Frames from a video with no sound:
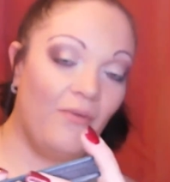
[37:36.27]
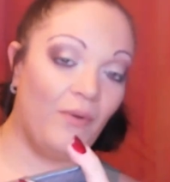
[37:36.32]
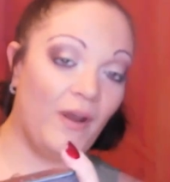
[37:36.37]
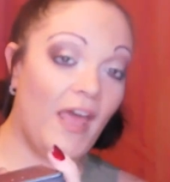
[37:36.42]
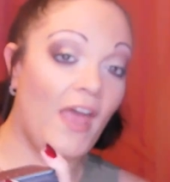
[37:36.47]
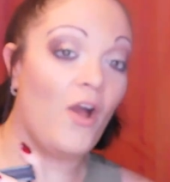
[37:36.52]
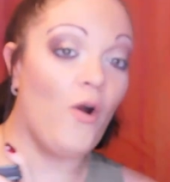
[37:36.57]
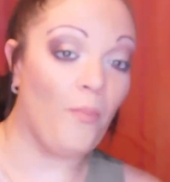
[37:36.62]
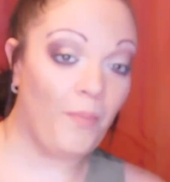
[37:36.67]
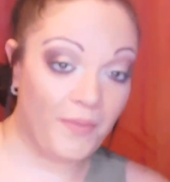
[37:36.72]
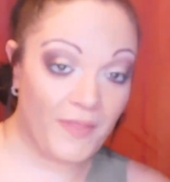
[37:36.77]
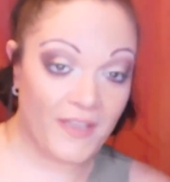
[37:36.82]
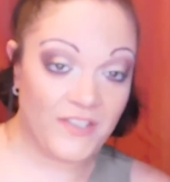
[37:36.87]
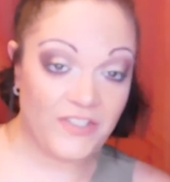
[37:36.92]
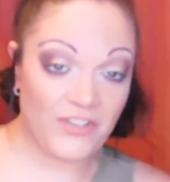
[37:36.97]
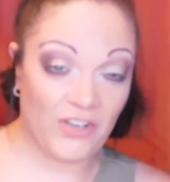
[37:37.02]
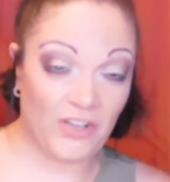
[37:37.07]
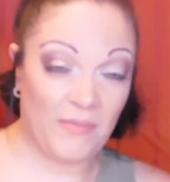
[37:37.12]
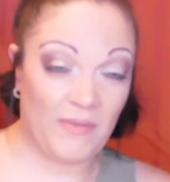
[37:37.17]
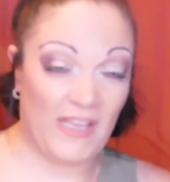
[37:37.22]
And when I open
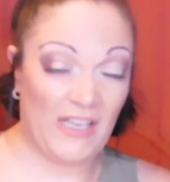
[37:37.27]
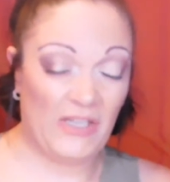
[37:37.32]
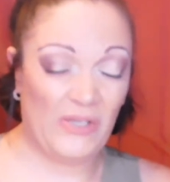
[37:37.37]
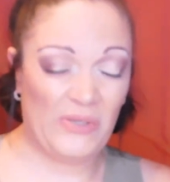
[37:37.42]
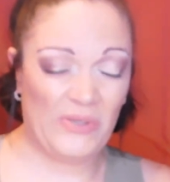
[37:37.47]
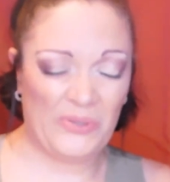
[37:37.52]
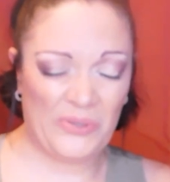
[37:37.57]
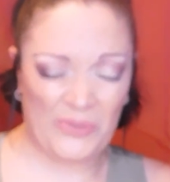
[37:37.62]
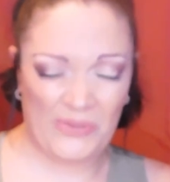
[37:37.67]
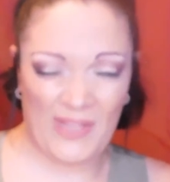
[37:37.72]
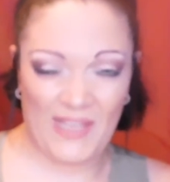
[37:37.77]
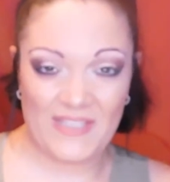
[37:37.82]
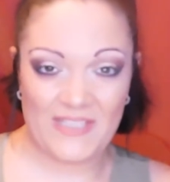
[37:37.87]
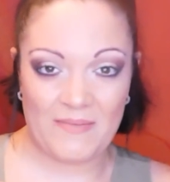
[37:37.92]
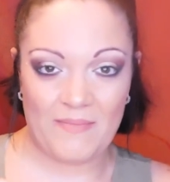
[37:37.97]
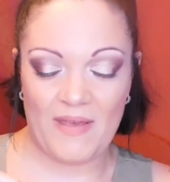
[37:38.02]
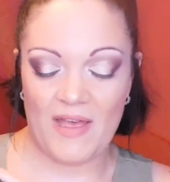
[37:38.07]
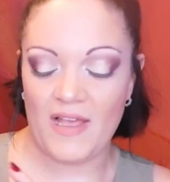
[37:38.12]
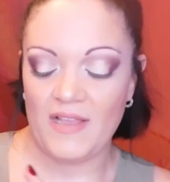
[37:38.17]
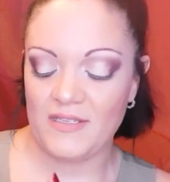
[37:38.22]
this, you're going to be like, ooh, that's
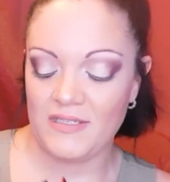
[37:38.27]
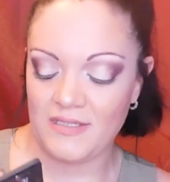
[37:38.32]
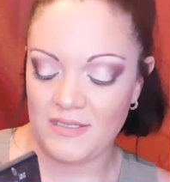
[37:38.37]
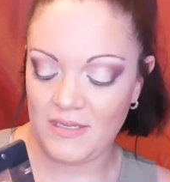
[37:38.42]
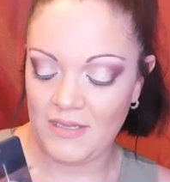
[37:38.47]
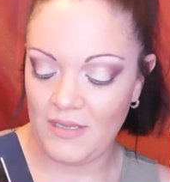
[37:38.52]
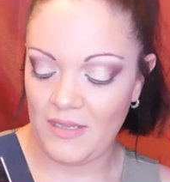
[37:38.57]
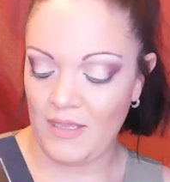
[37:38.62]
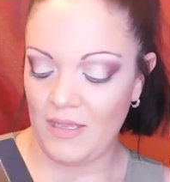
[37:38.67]
a mess.